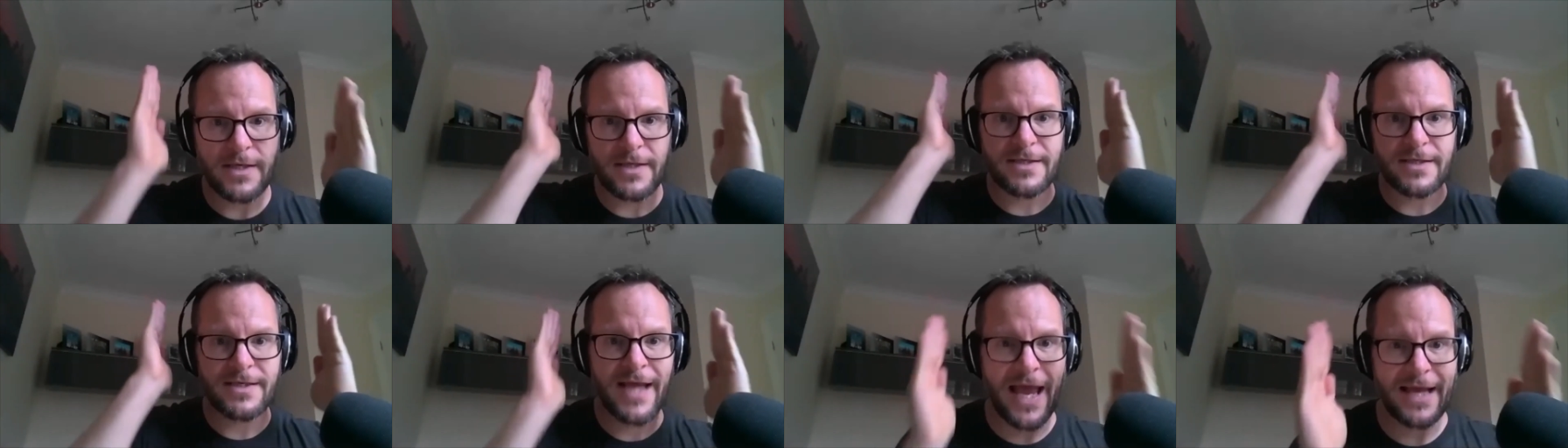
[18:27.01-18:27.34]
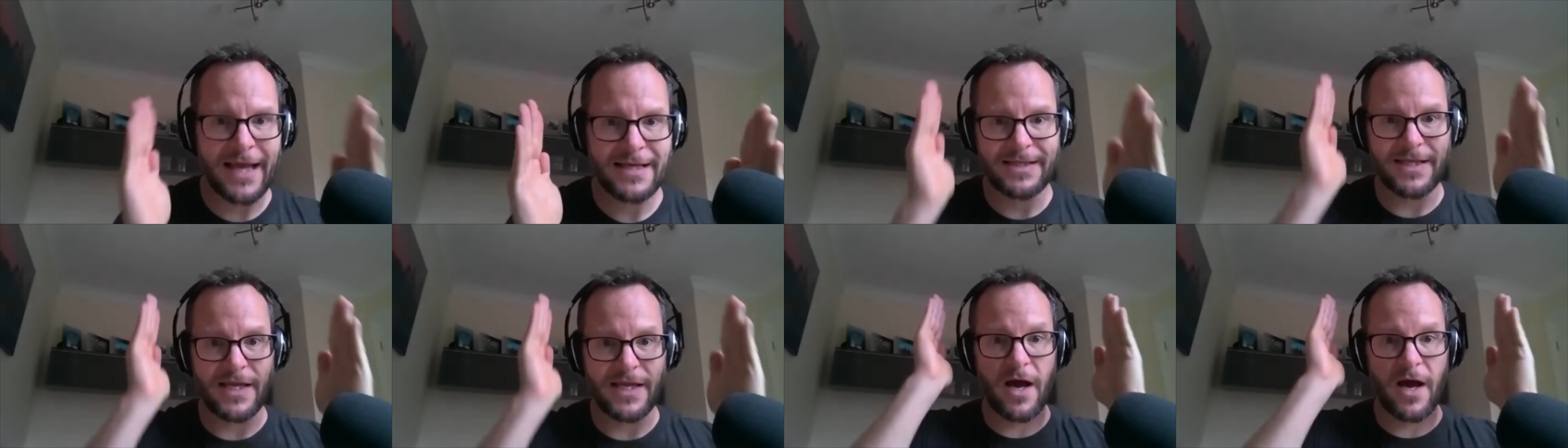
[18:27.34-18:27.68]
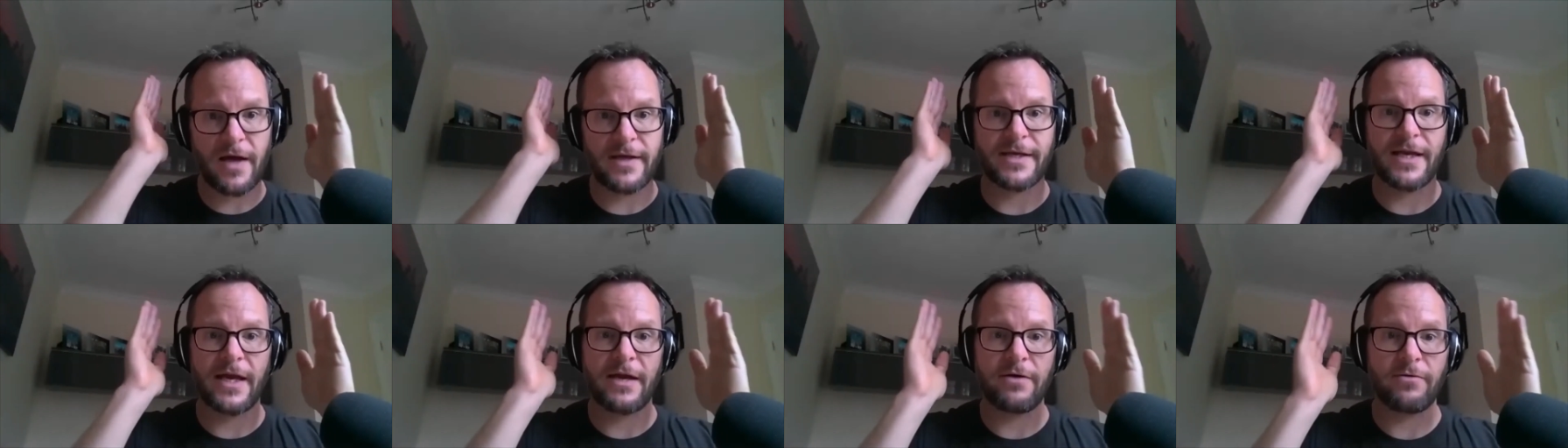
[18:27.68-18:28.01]
test the
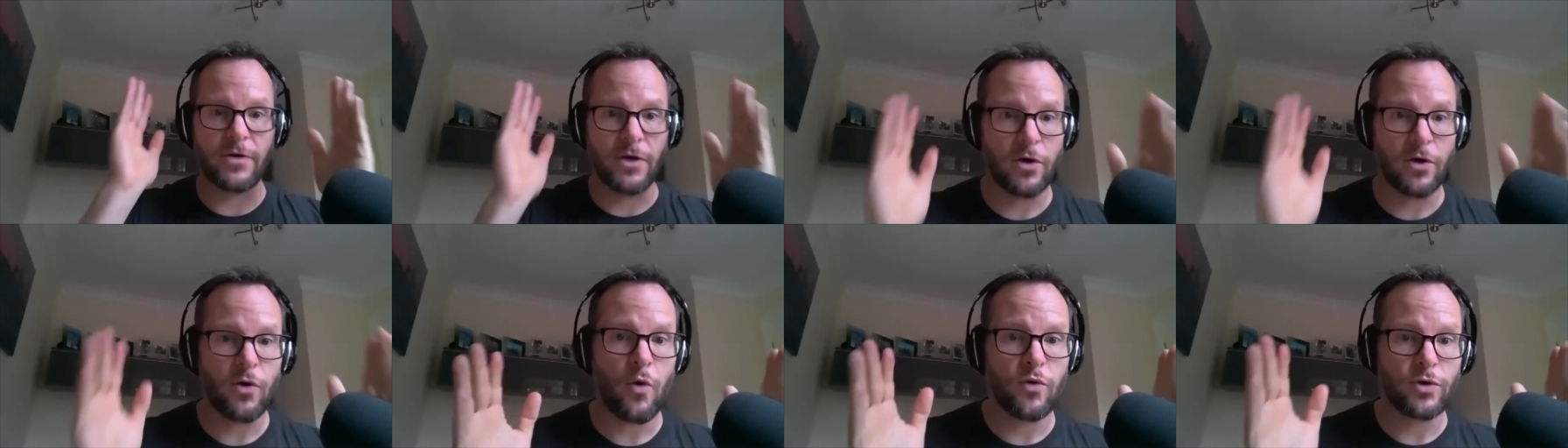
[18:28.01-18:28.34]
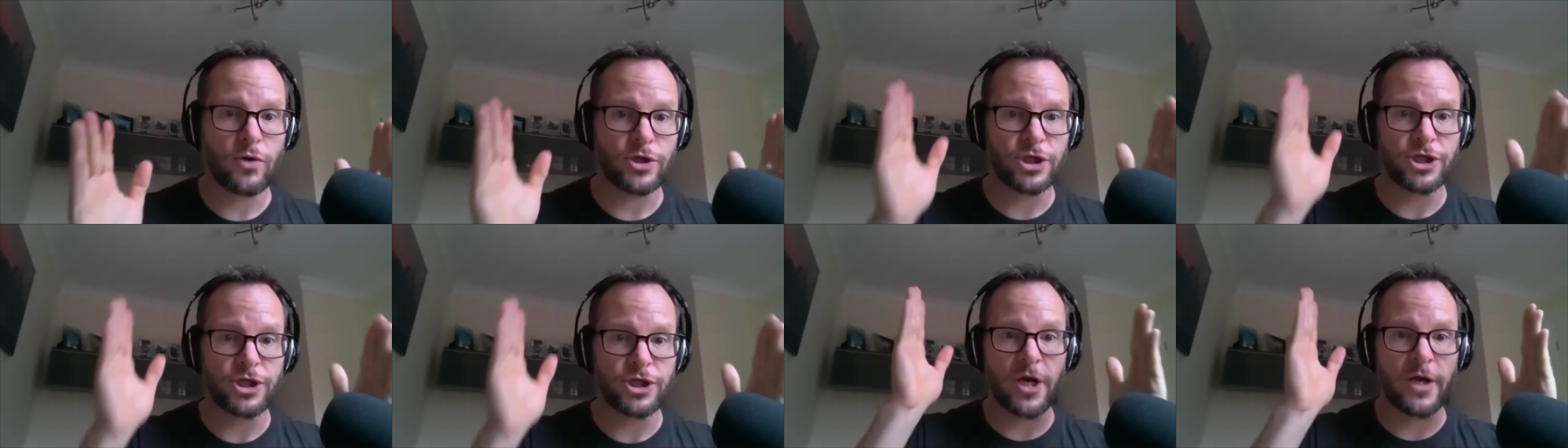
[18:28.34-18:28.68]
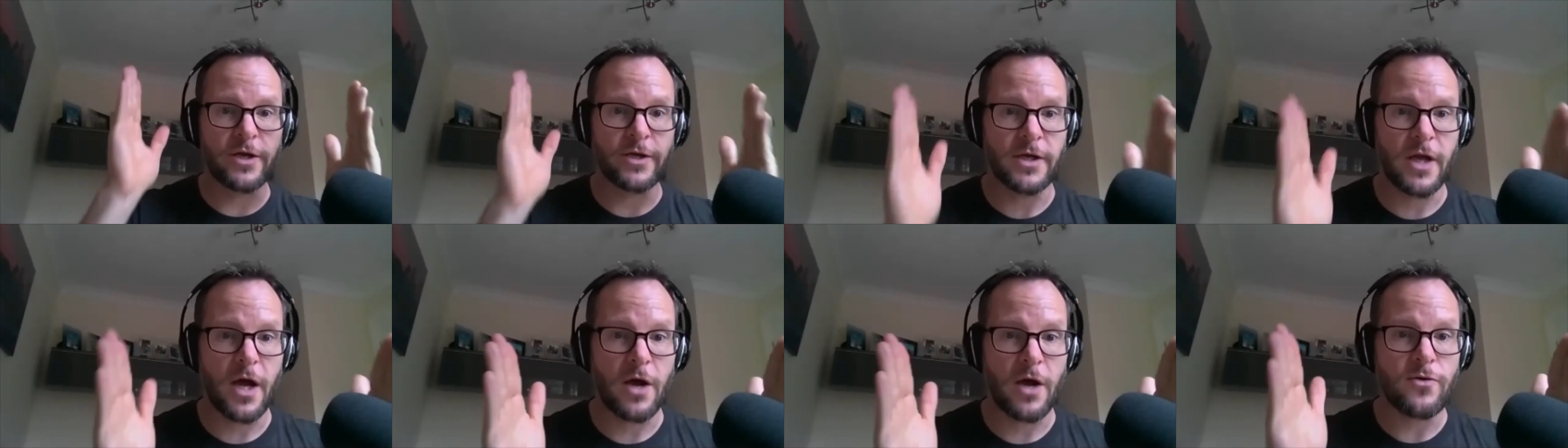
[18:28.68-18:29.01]
idea and launch and
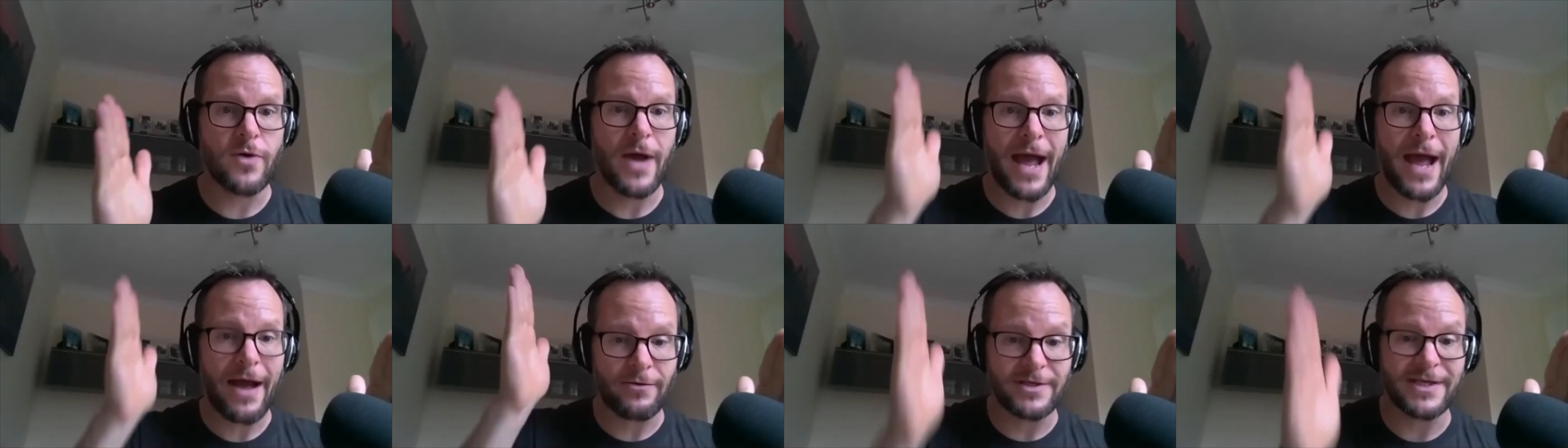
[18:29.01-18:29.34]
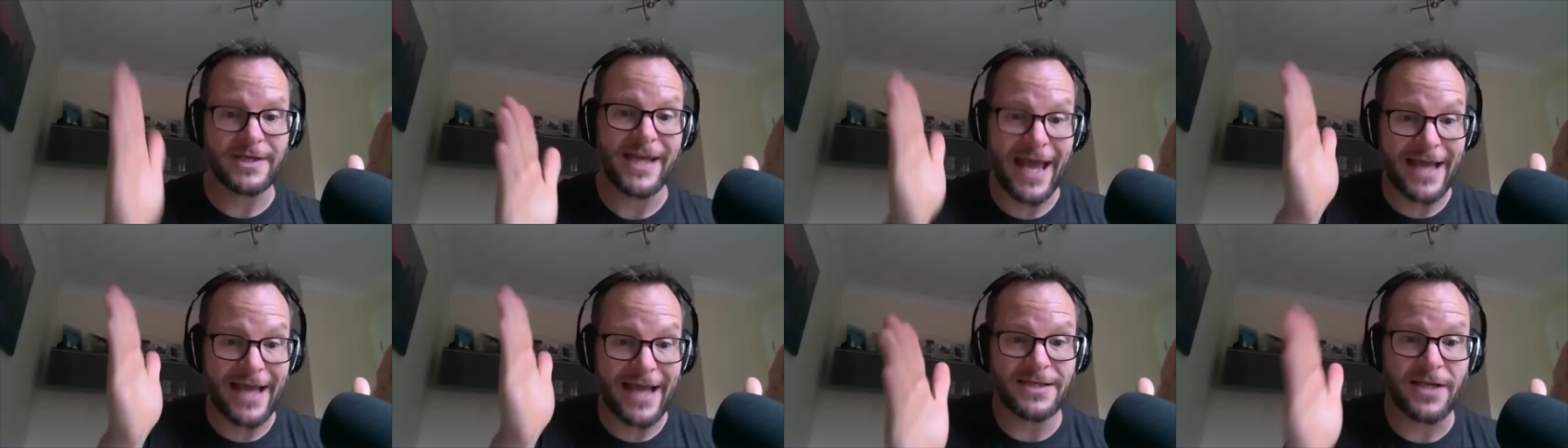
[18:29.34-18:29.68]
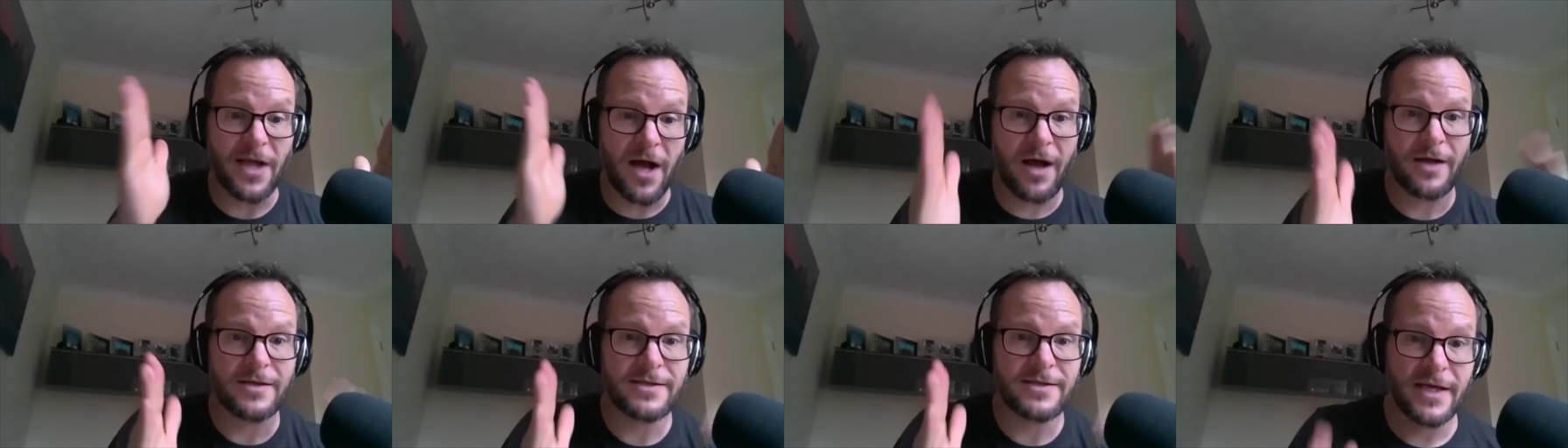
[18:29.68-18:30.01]
know how to get
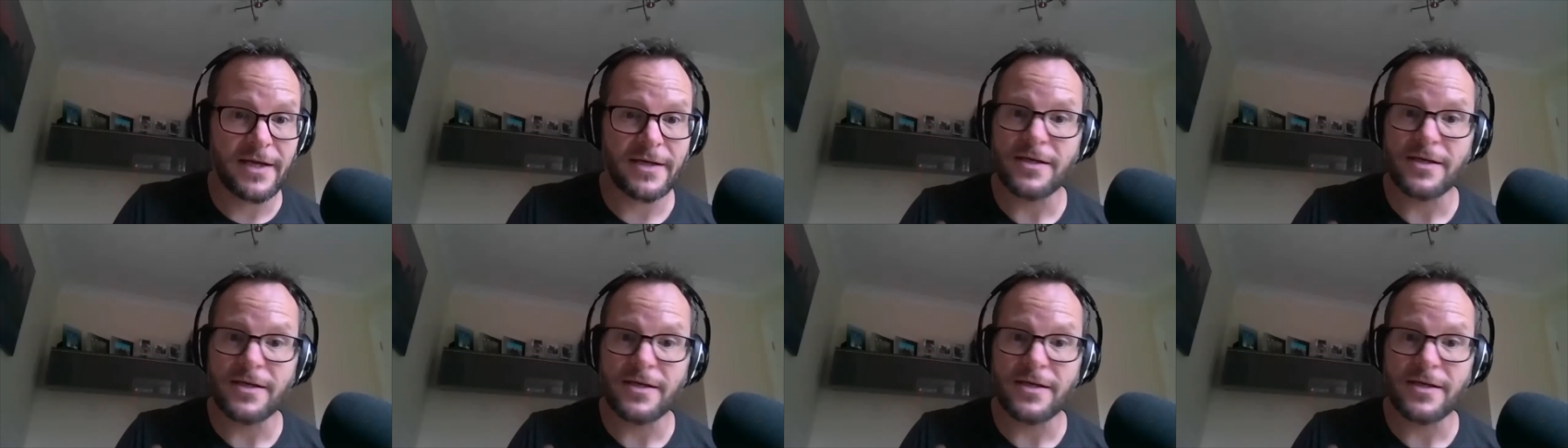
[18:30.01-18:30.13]
started,